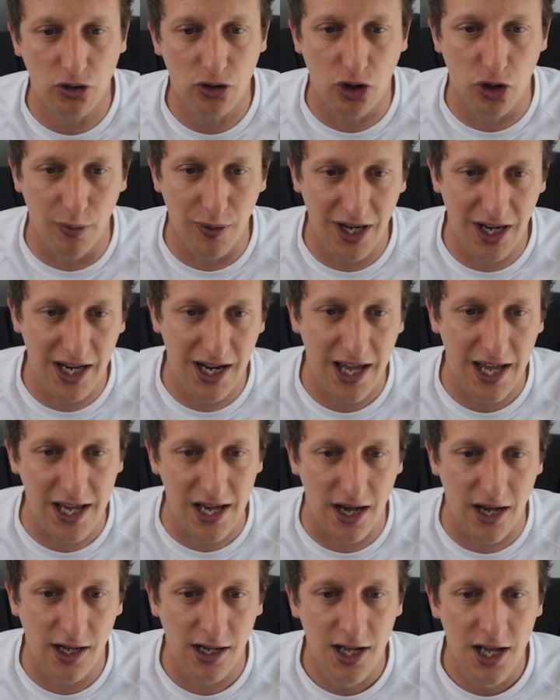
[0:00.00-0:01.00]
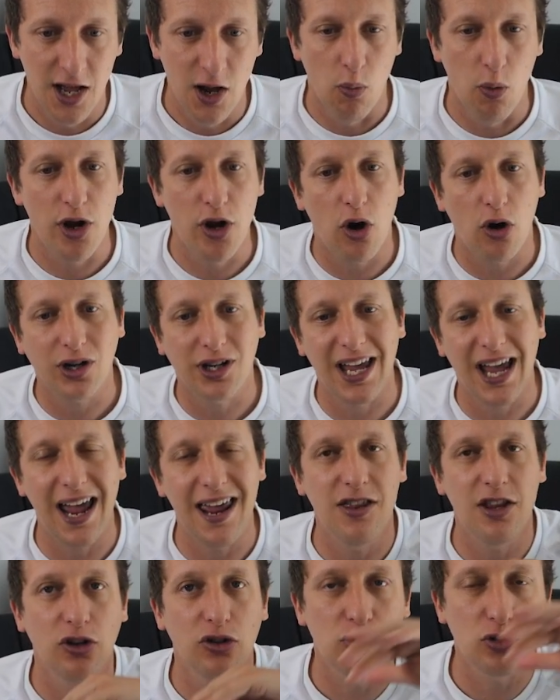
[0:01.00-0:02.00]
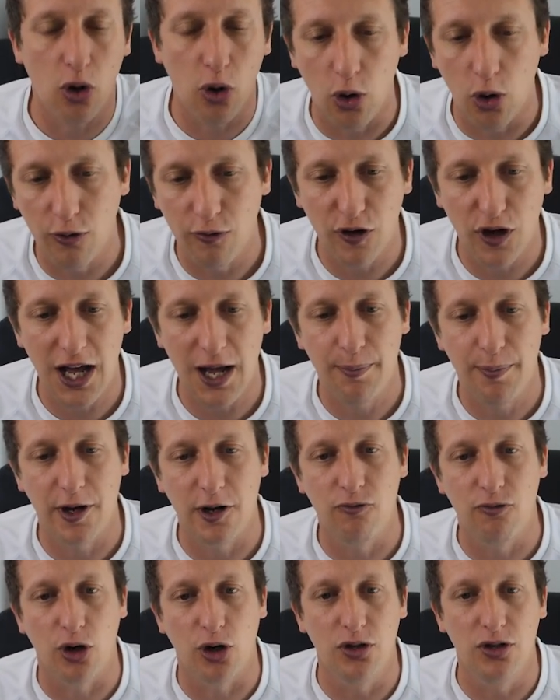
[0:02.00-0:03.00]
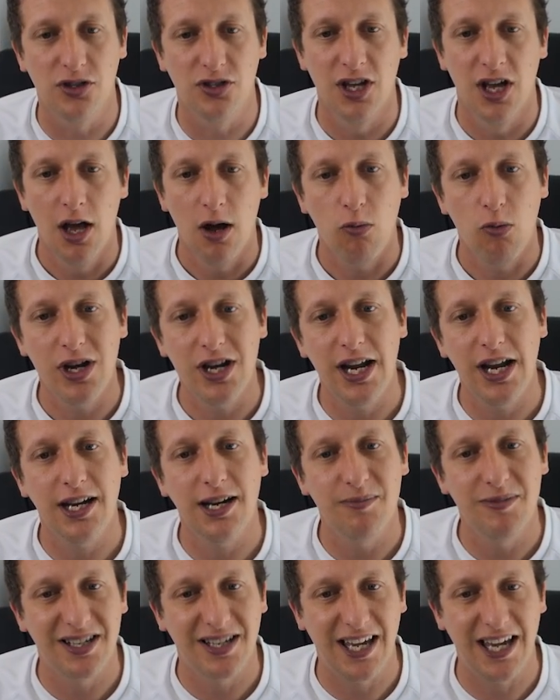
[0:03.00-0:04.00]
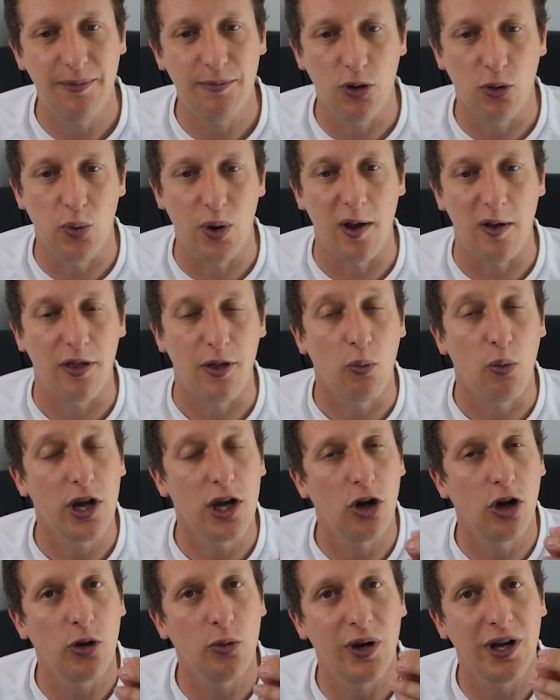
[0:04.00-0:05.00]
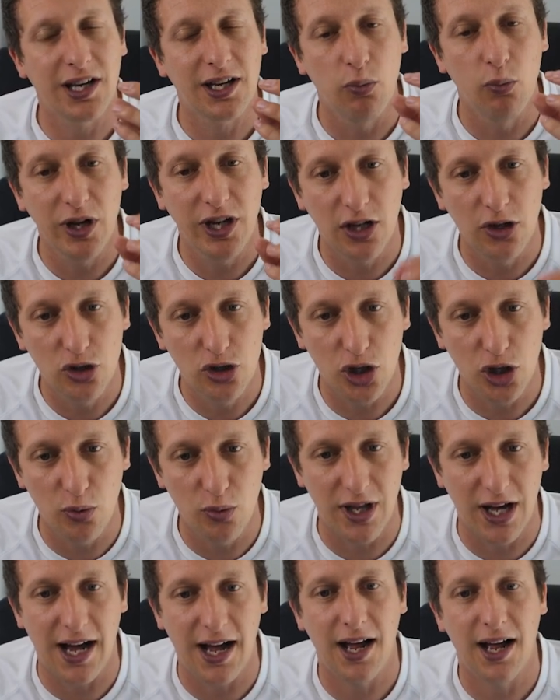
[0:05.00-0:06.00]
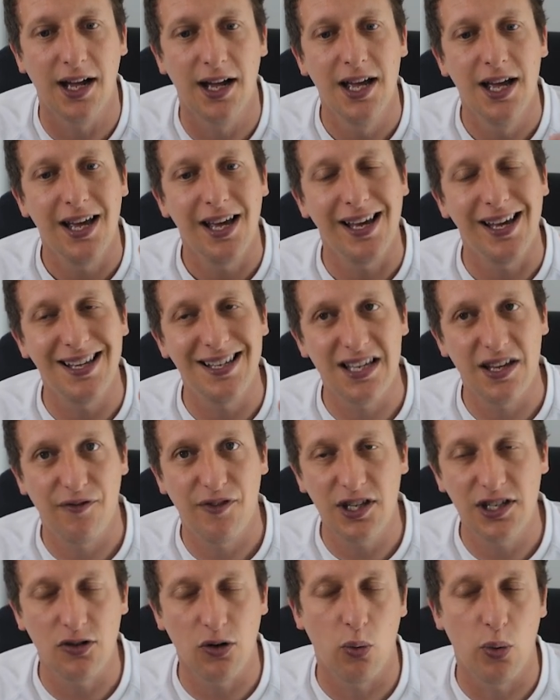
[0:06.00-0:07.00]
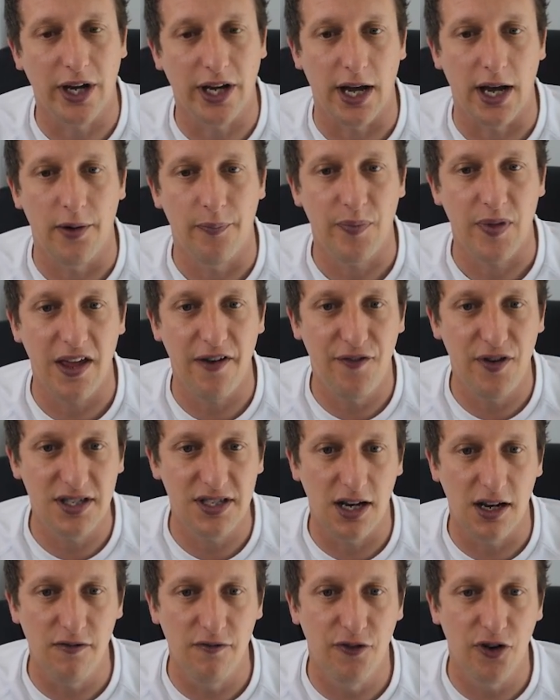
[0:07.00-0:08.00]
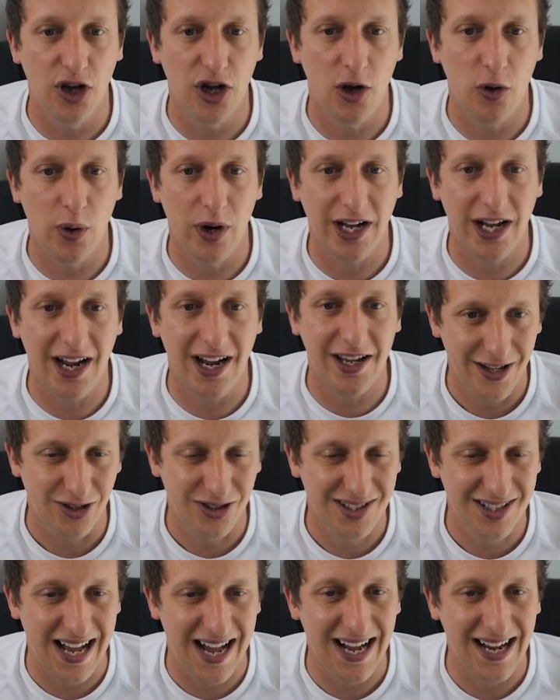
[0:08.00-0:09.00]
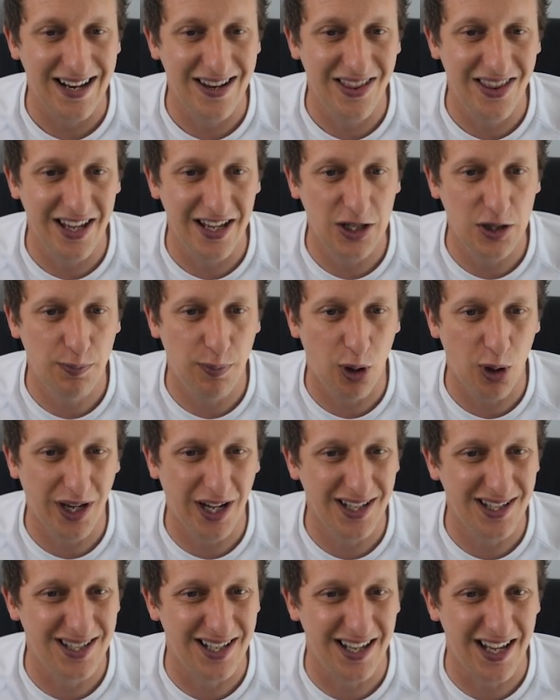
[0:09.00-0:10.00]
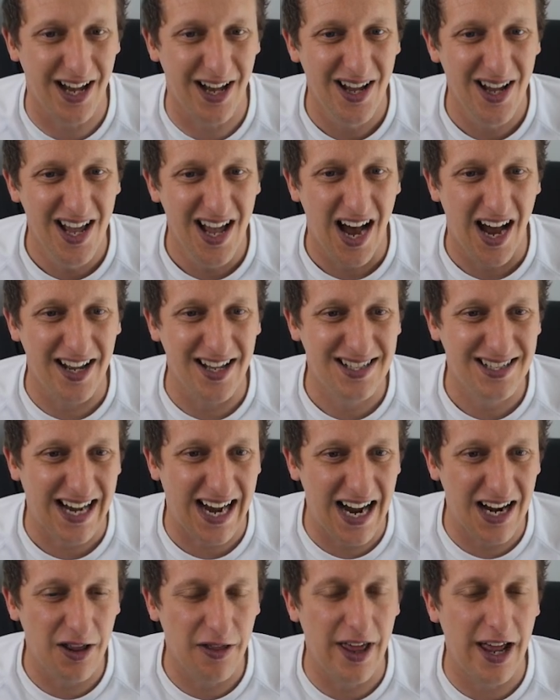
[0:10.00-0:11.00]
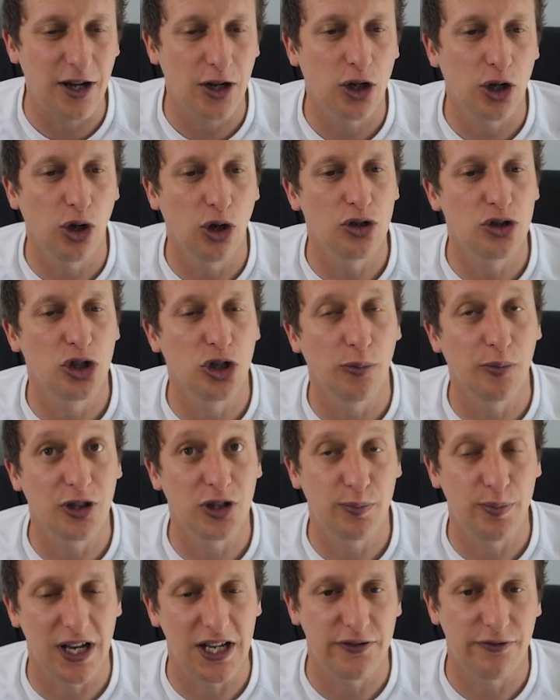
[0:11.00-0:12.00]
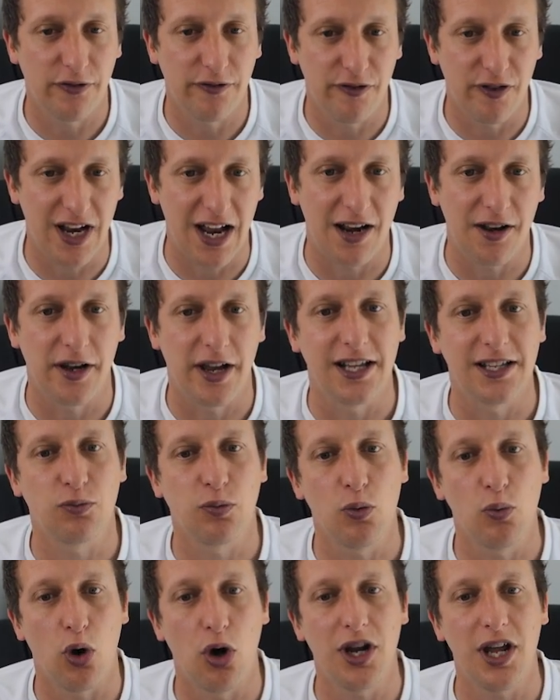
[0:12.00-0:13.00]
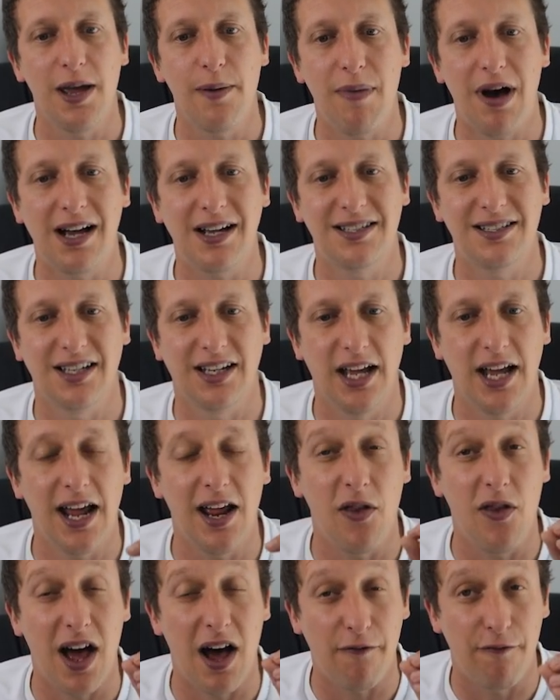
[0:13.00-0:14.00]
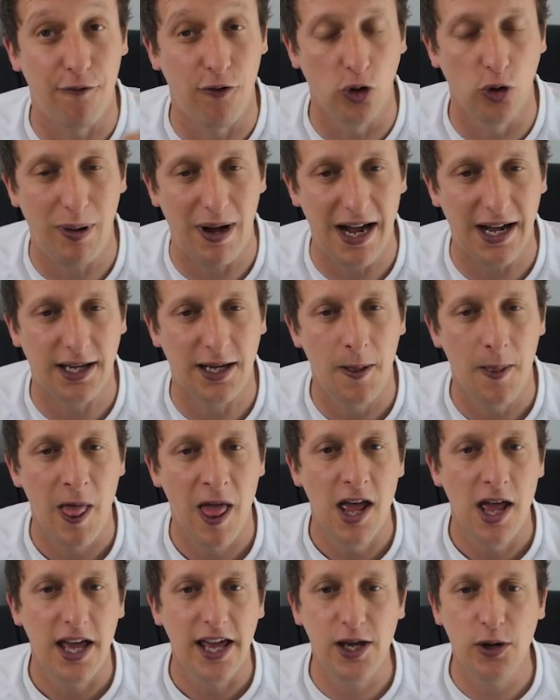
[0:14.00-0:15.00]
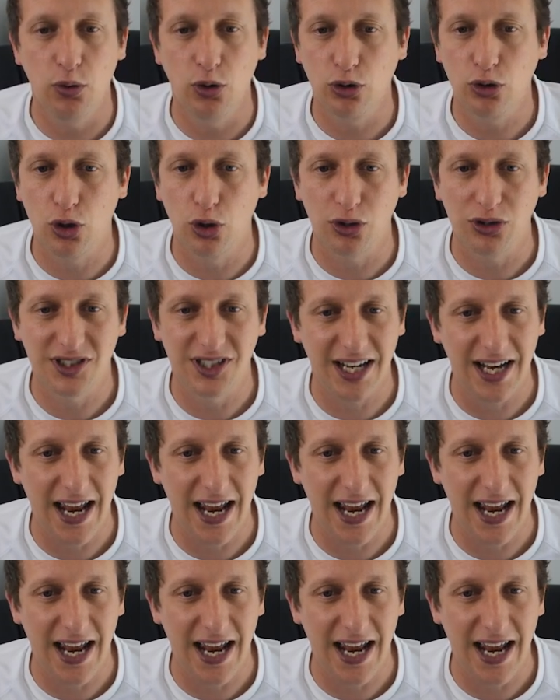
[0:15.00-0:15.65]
coming in here, we're not getting those overlapping runs. We need him to keep the width, and the only way we can do that is if he's a winger. If he's an inverted winger, he'll start in these pockets here, and it's kind of then closing up the space for Fernandes. We want him isolating that fullback. He will cut in